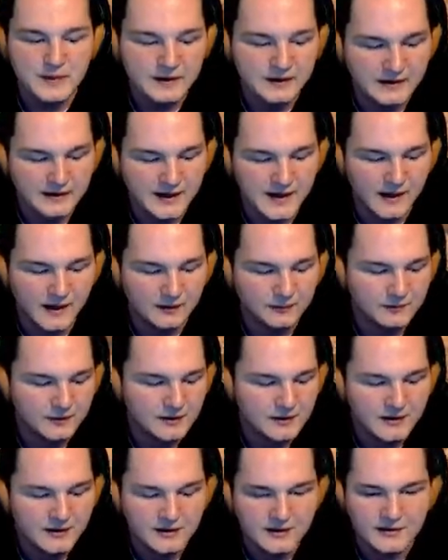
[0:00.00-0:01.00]
Now,
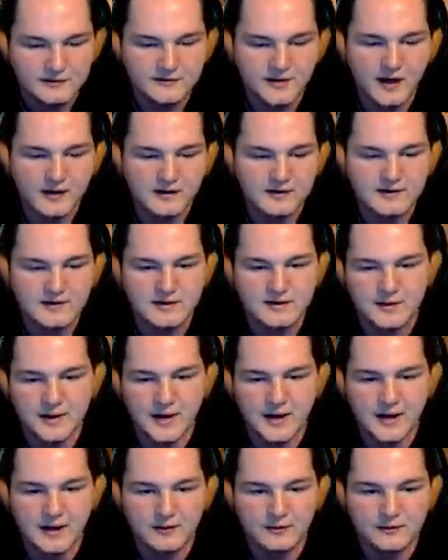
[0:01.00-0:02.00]
talking
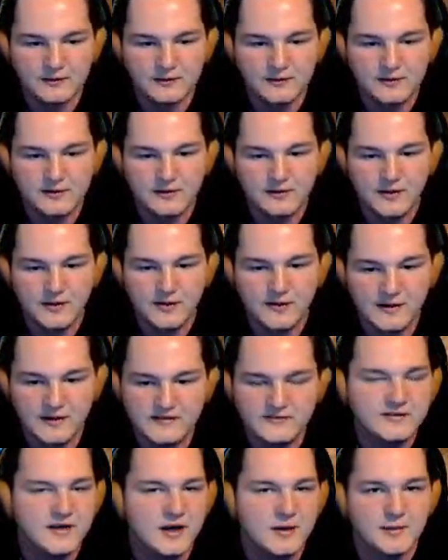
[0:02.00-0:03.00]
about
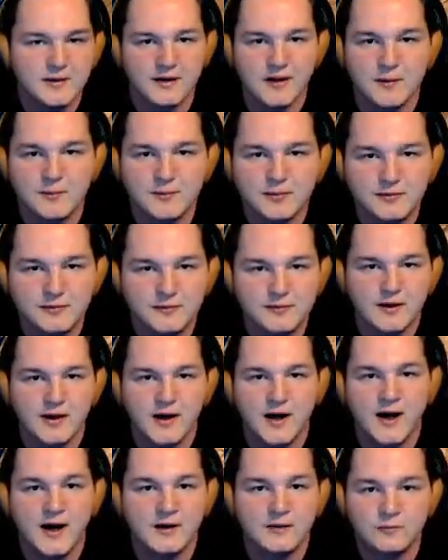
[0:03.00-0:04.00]
things coming up,
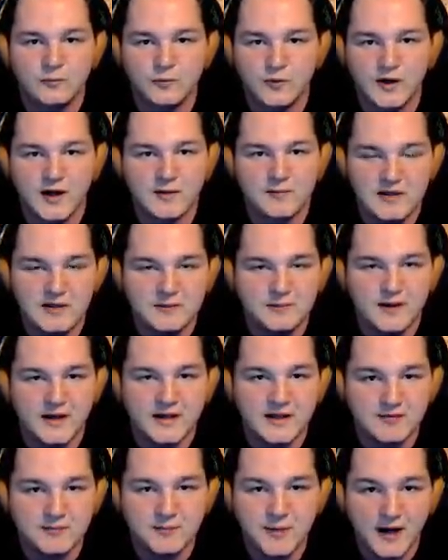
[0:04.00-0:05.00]
uh, what I mean by
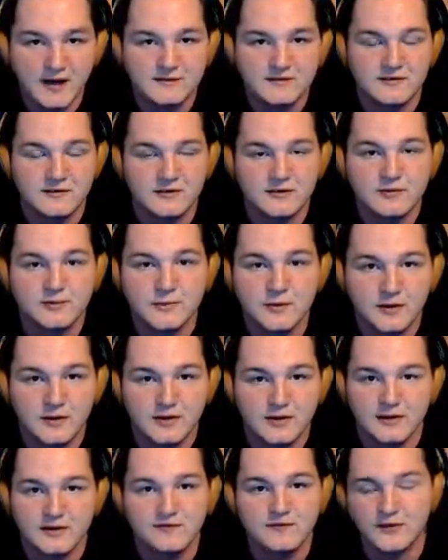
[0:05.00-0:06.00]
get back to the
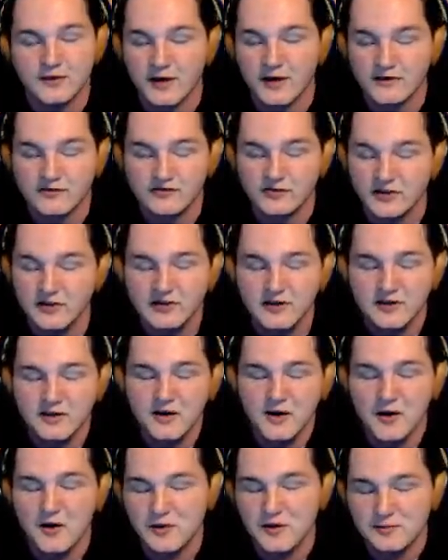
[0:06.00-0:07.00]
community, you guys
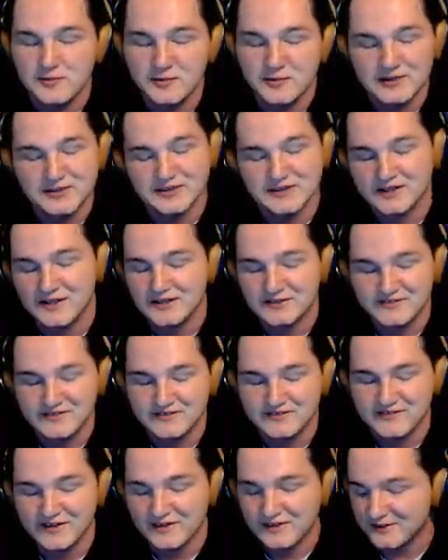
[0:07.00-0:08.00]
heard me mention that just a
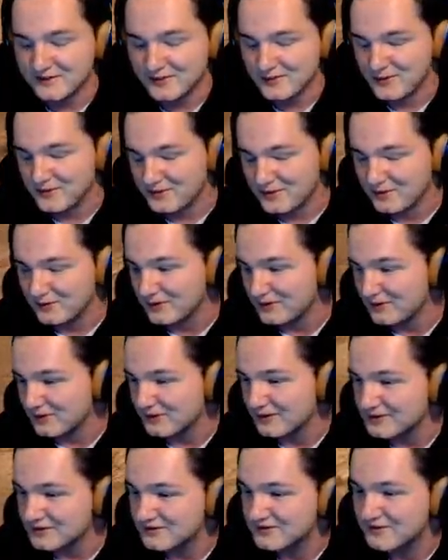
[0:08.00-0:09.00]
second ago, you know,
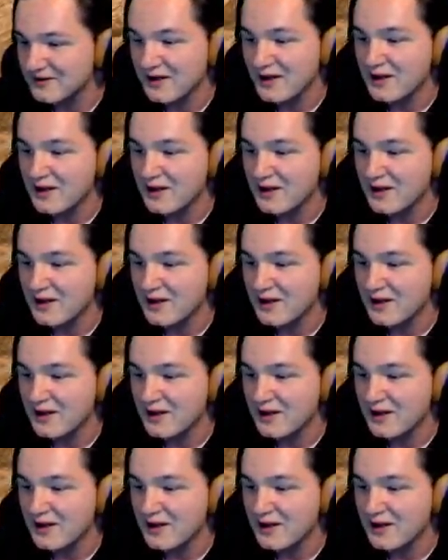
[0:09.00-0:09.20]
literally just